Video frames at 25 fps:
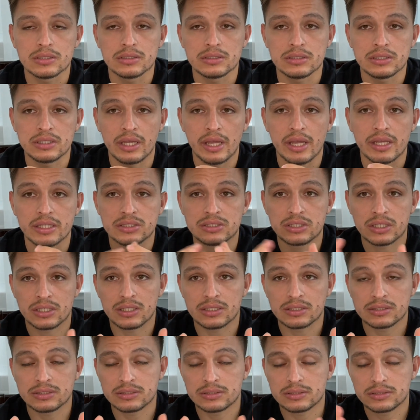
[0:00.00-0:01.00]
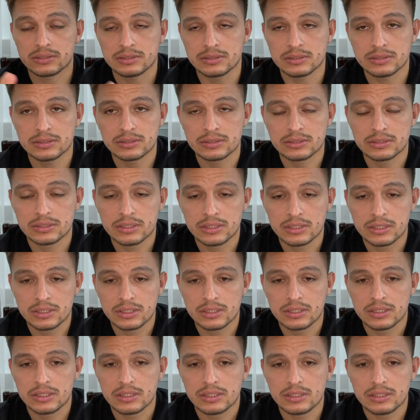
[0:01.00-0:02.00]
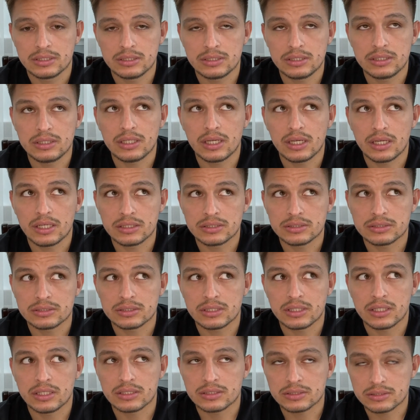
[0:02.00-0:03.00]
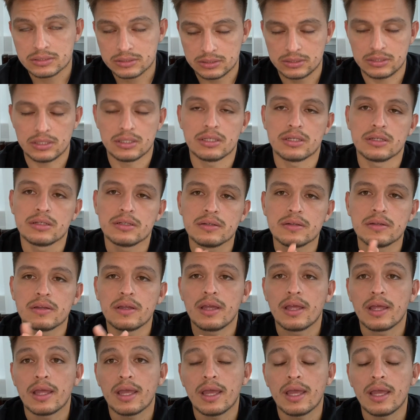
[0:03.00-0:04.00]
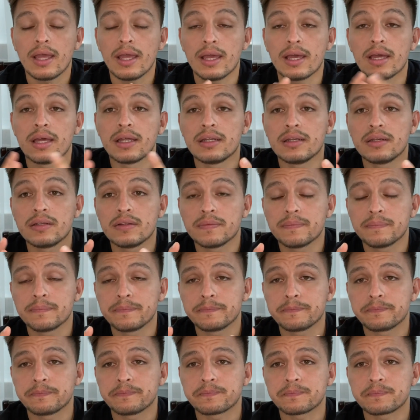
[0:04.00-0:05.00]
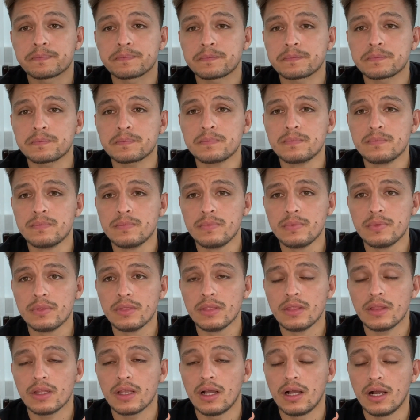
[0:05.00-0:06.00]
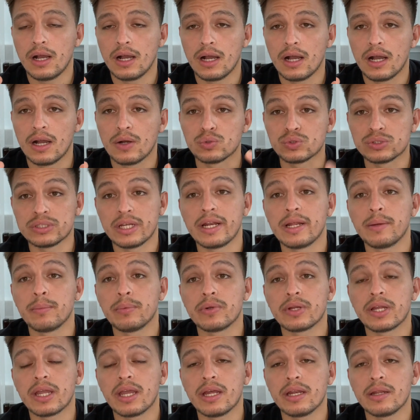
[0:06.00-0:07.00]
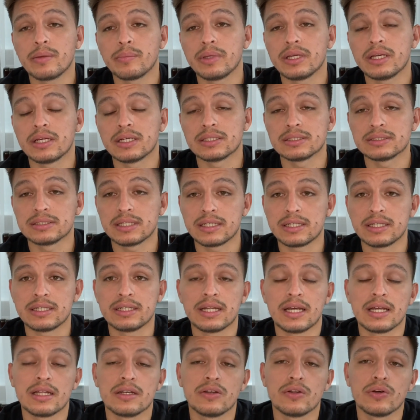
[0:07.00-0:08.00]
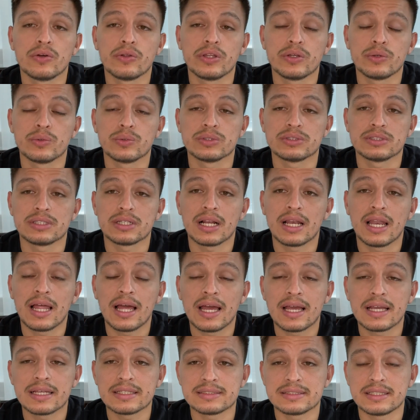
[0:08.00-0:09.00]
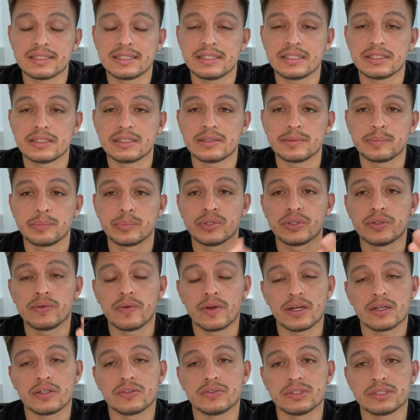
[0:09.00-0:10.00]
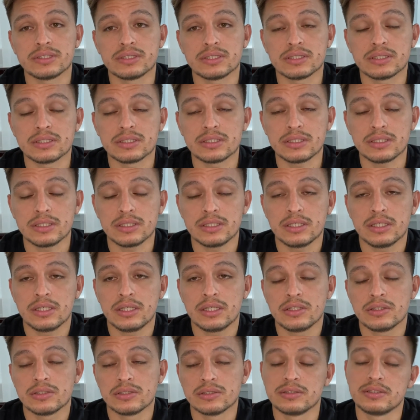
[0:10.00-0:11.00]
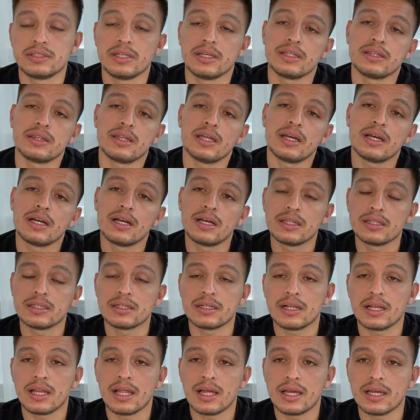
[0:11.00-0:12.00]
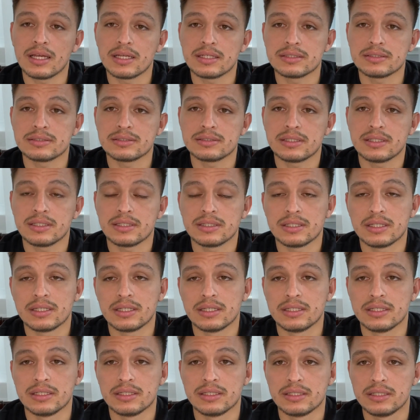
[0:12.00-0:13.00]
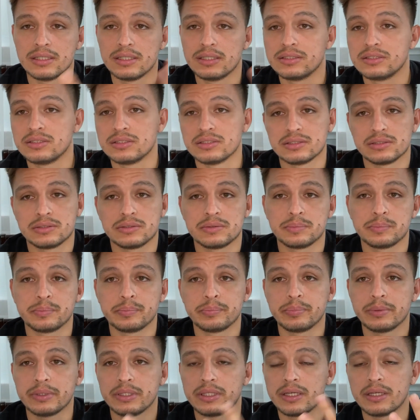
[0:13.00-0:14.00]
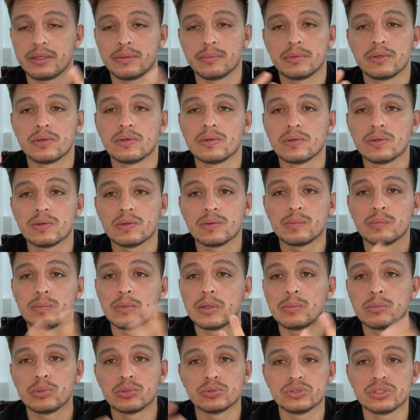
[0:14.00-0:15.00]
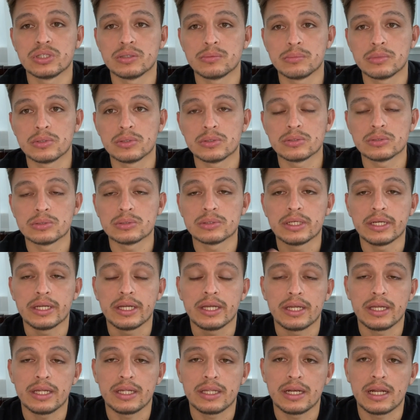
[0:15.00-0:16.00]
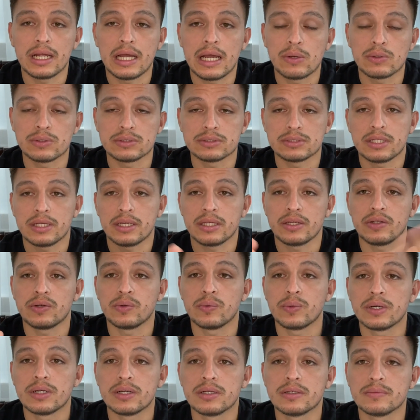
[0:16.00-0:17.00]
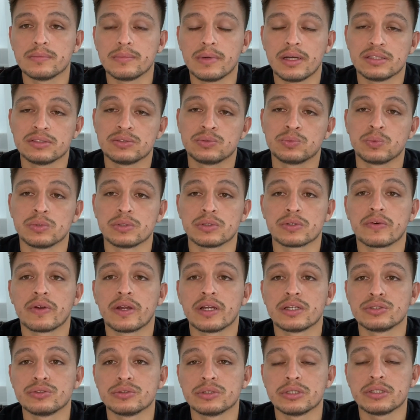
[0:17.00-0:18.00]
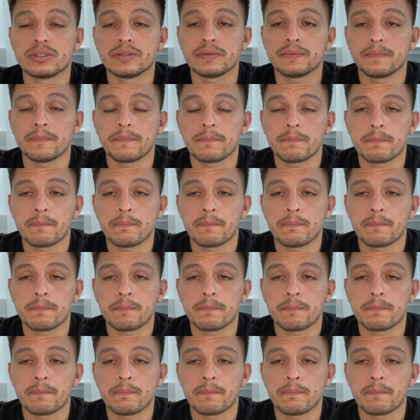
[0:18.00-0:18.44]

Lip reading: DHS, yeah, and I was not able to get it because I did not know there was a class that needed a prerequisite to take that other class, and then it just became a whole mumbo jumbo, and I was like, you know what, I just want to graduate.